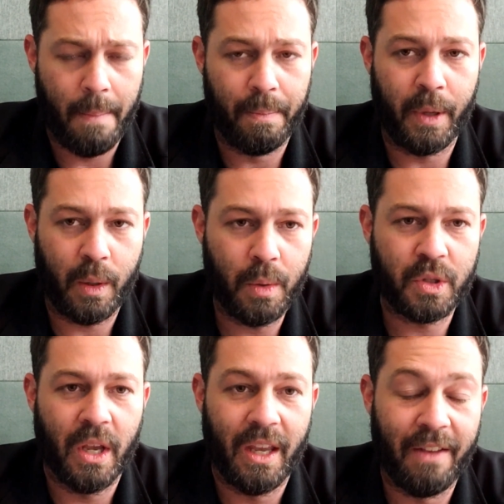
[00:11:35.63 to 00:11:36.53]

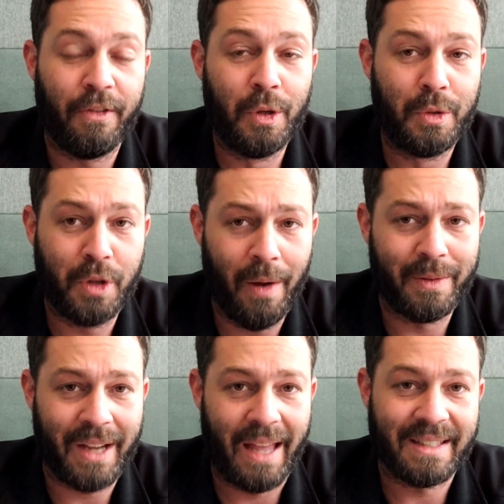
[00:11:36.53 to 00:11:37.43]
because if you
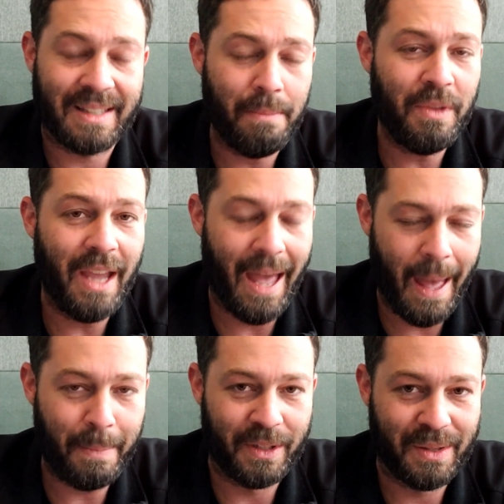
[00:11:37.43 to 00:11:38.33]
don't and something
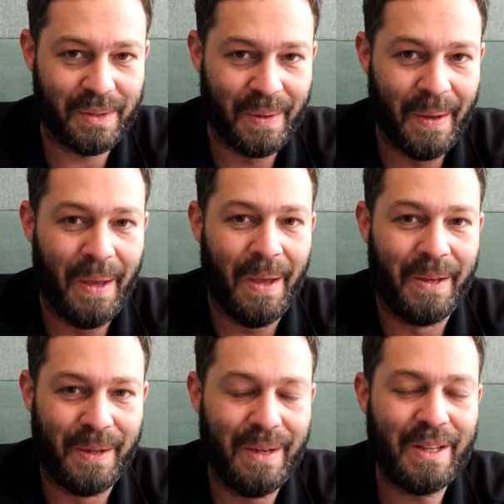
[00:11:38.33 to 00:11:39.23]
happens,
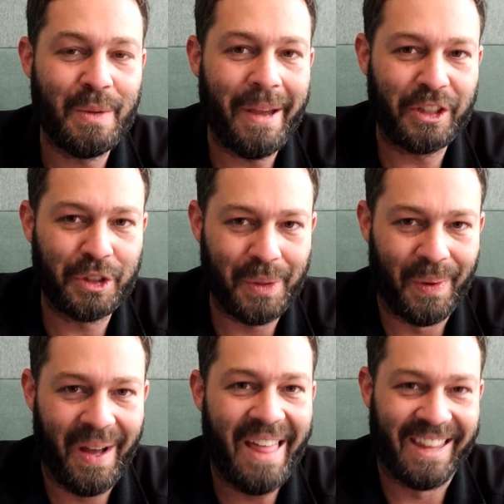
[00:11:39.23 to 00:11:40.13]
you need to make
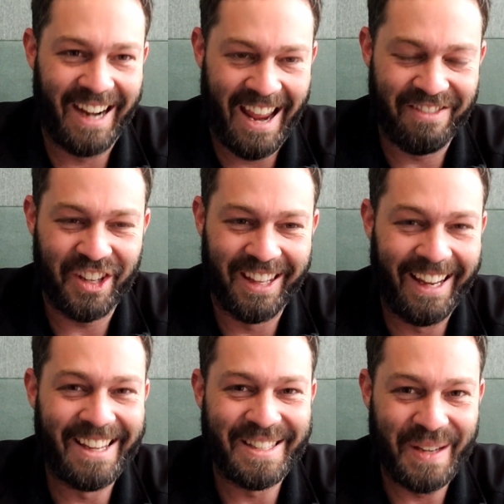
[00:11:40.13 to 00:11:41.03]
sure that
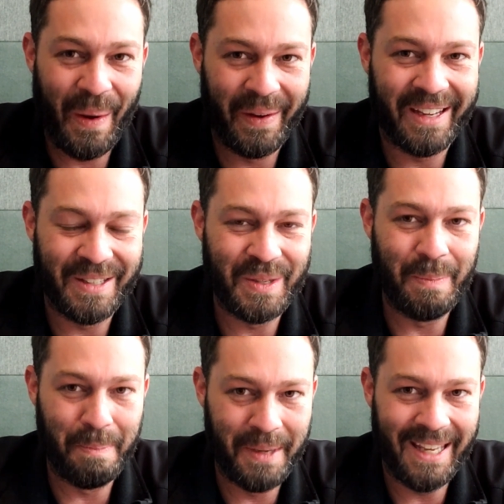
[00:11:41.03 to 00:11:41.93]
everything is going to
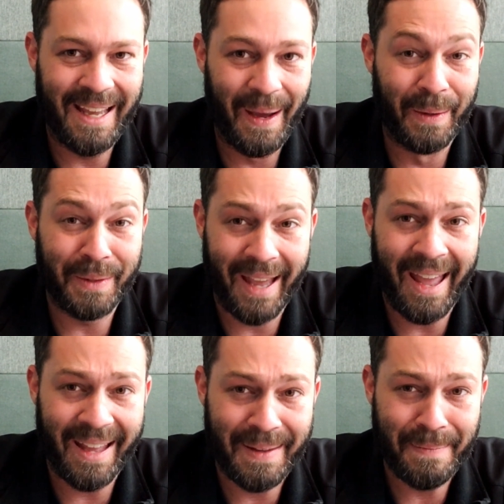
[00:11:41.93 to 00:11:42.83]
be
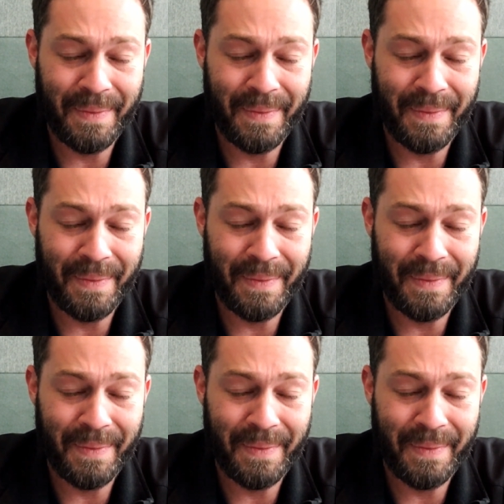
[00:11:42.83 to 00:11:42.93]
okay.